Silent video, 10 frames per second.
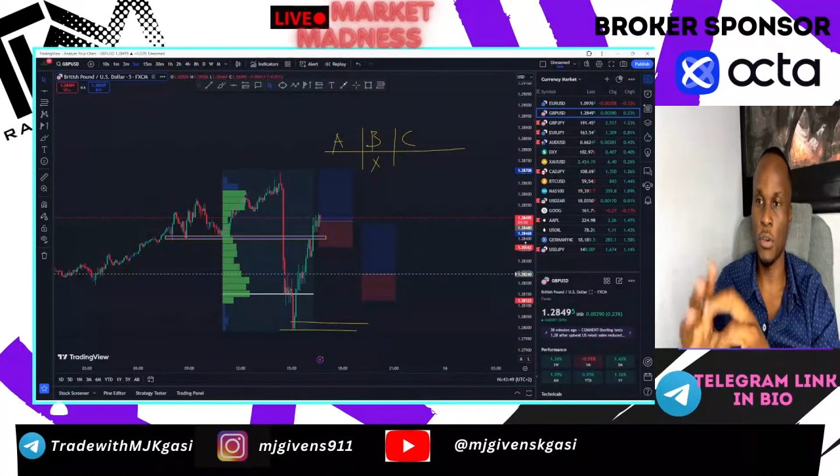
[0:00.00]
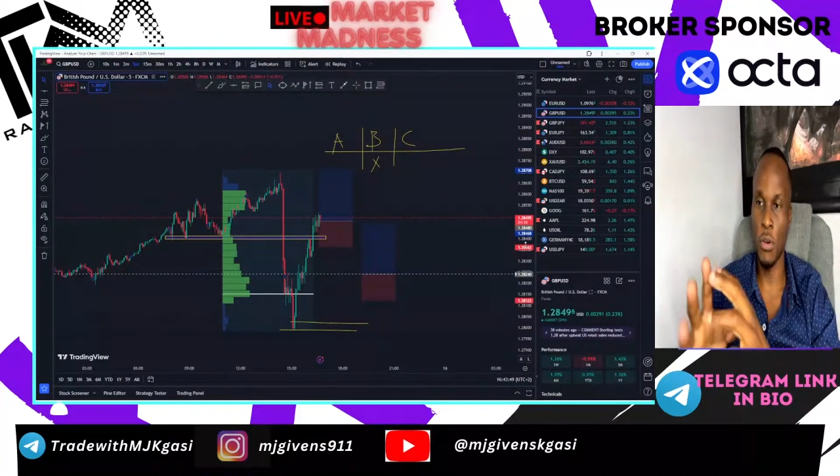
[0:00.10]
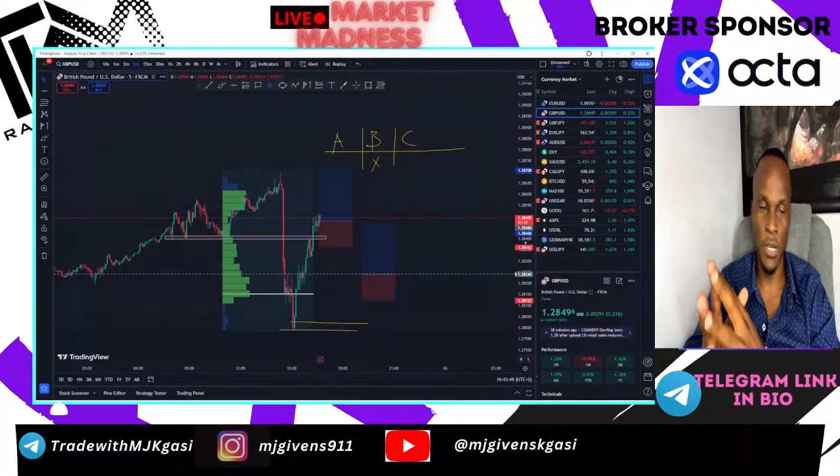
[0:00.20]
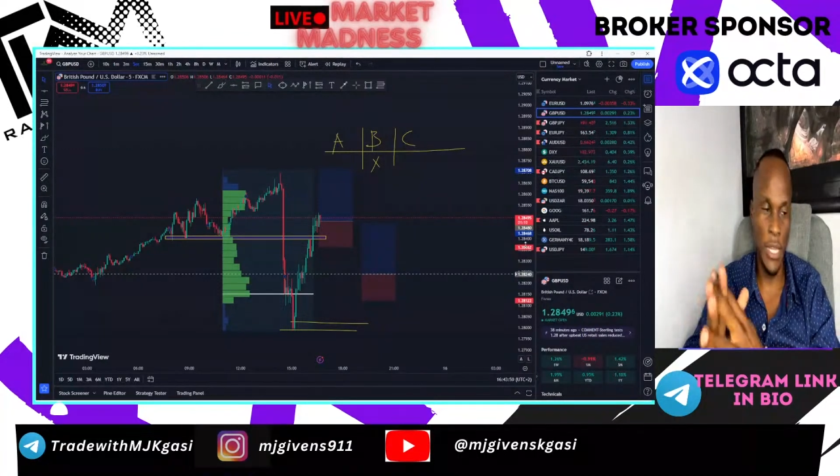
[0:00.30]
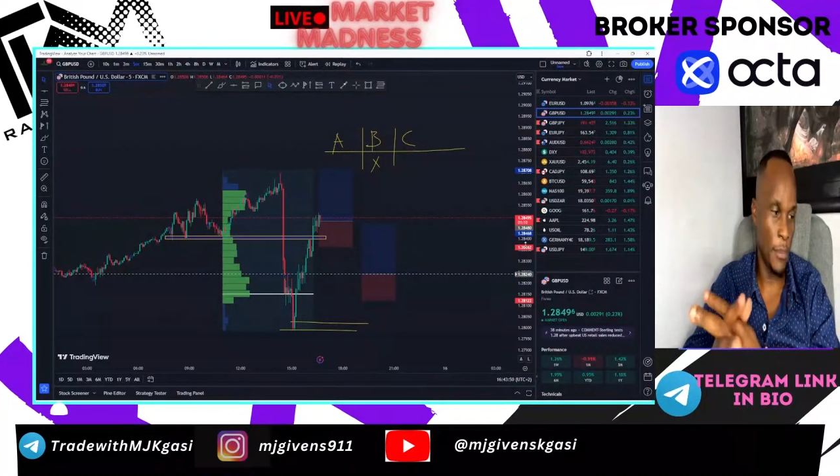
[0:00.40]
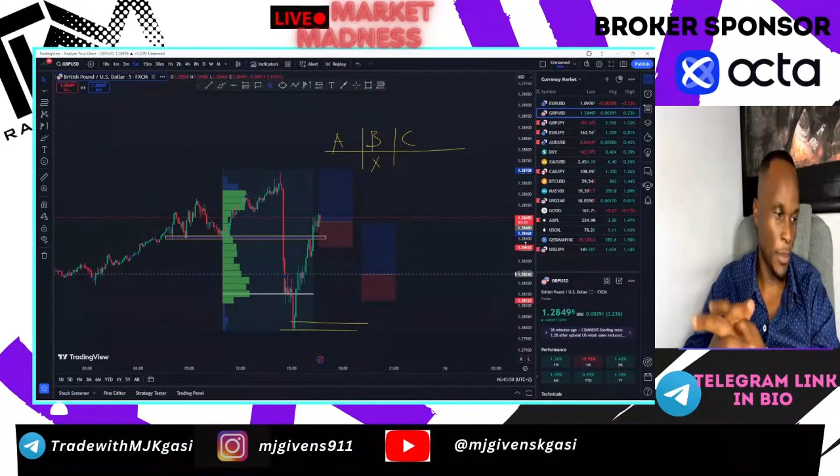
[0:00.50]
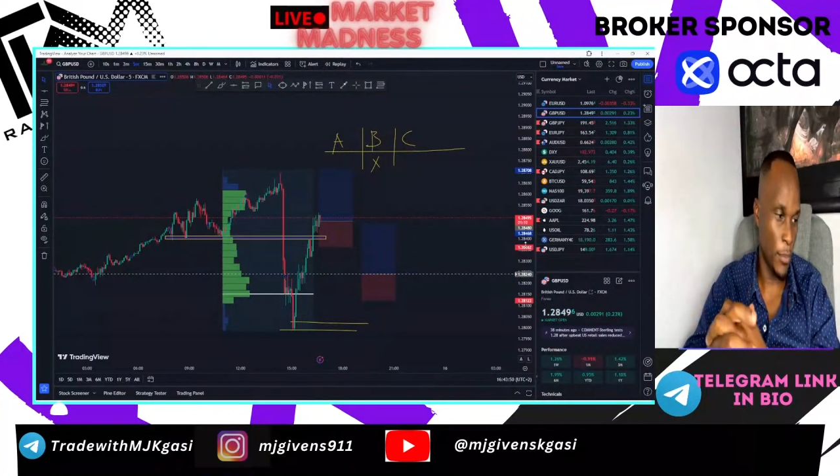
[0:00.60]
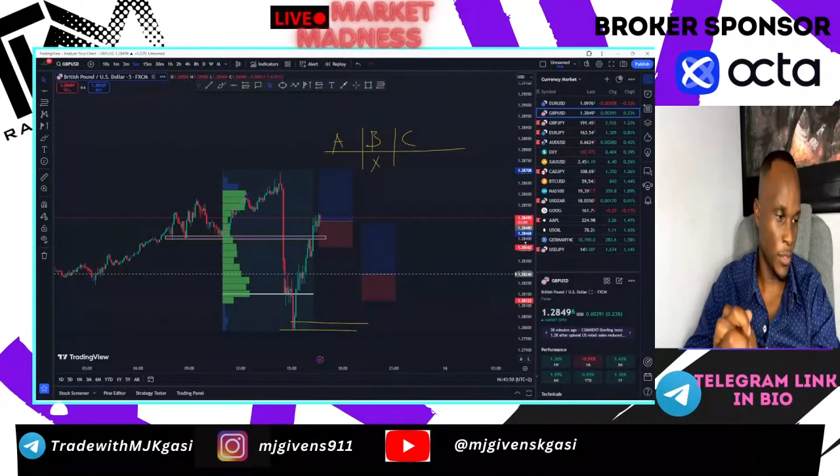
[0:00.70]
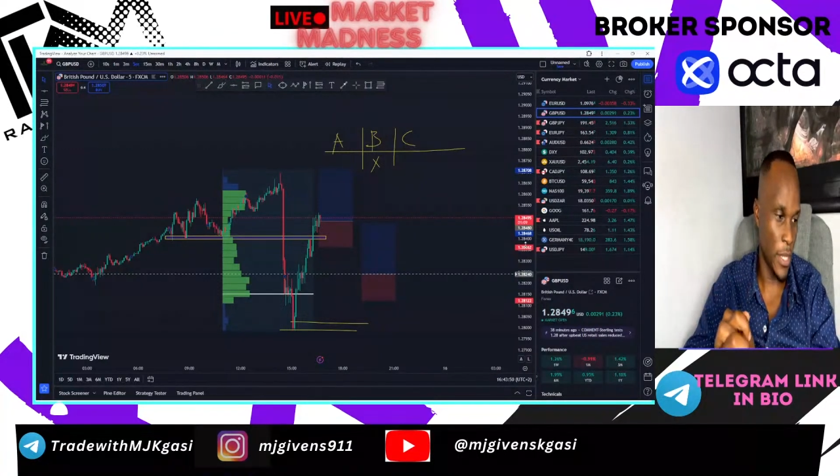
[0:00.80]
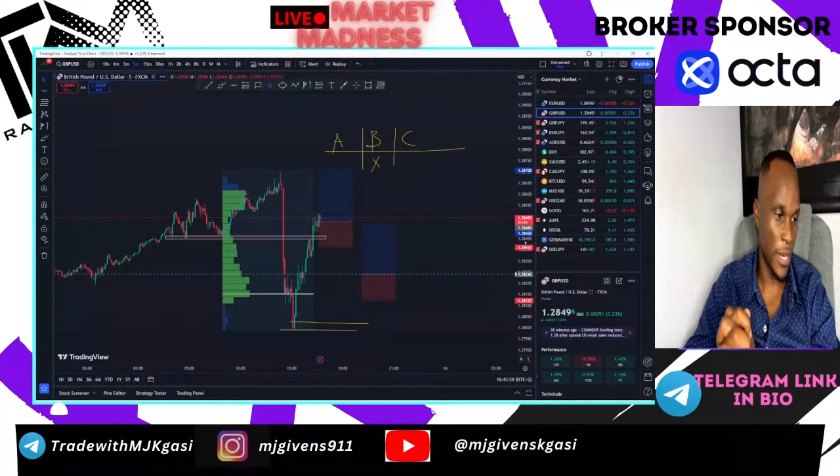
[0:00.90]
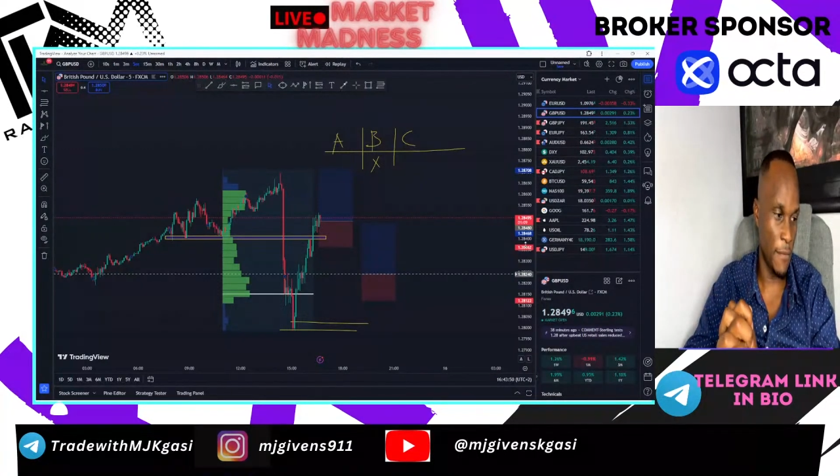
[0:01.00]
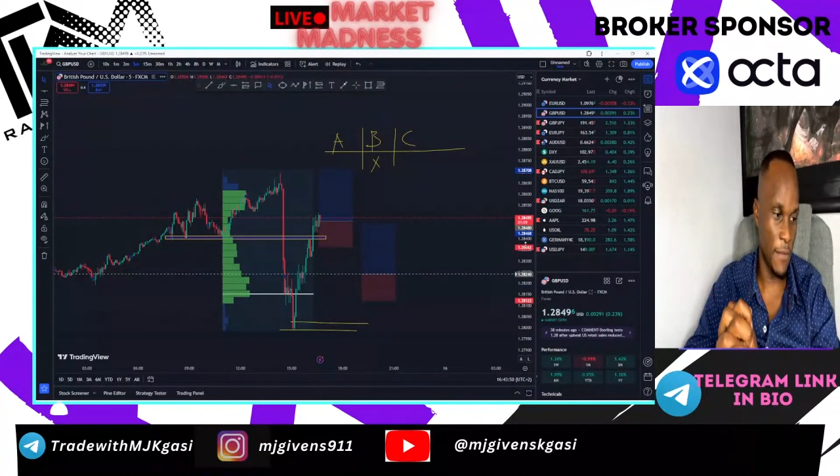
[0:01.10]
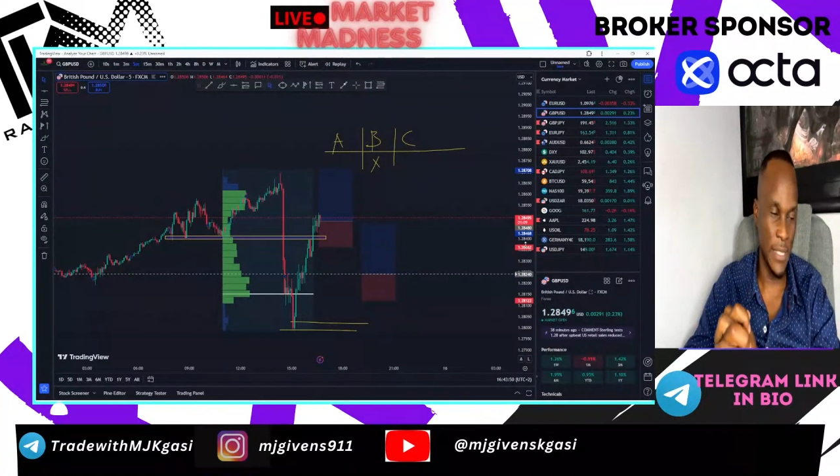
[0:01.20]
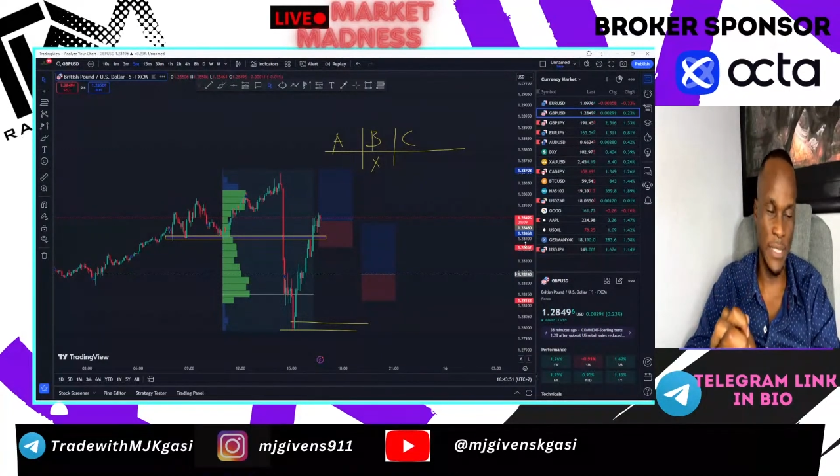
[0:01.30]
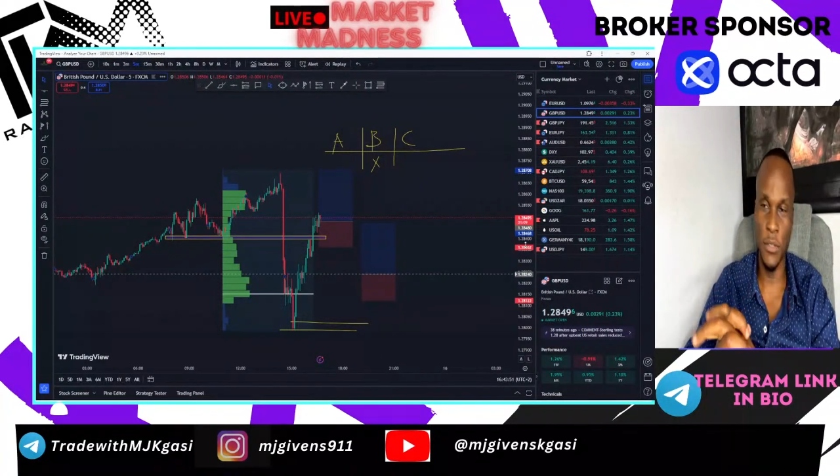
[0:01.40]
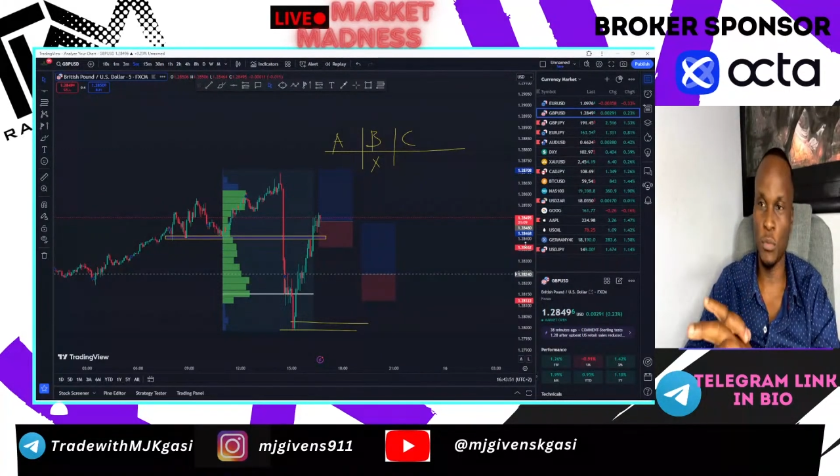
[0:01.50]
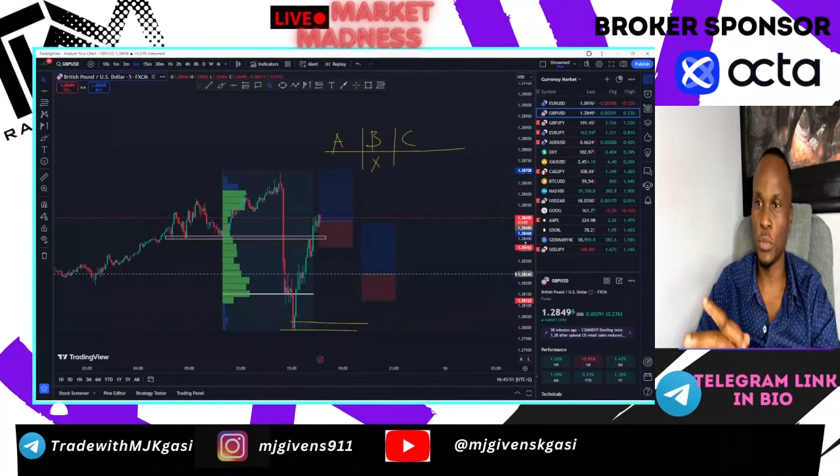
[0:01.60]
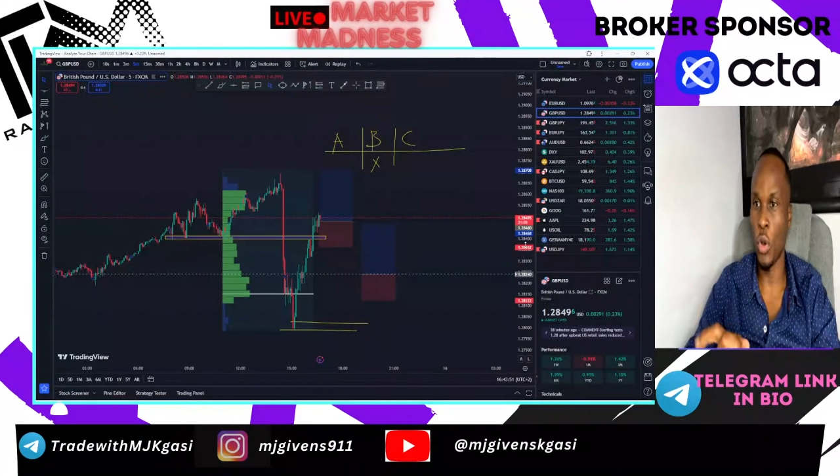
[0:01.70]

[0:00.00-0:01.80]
only the people that I funded with